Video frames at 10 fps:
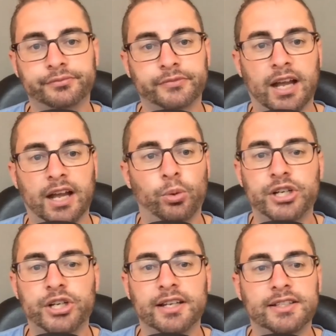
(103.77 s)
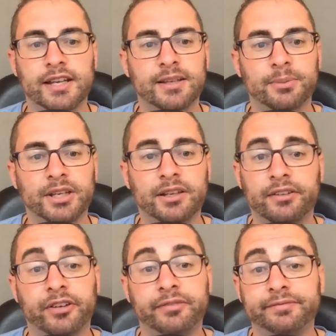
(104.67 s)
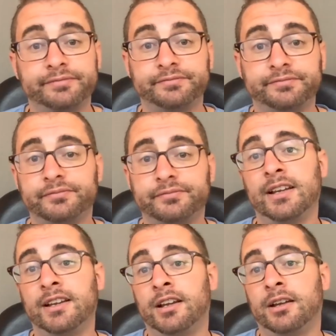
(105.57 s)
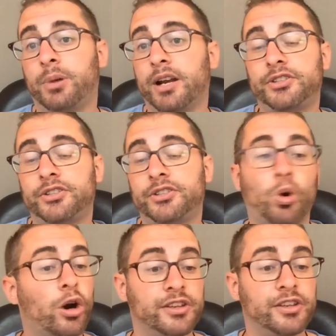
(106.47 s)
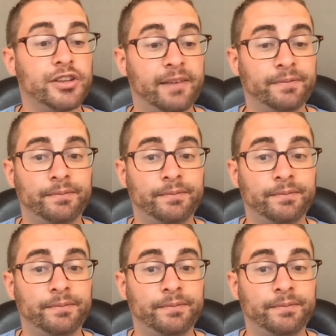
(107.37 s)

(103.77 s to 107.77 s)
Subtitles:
I wish I could say something different, but it's just more of the same.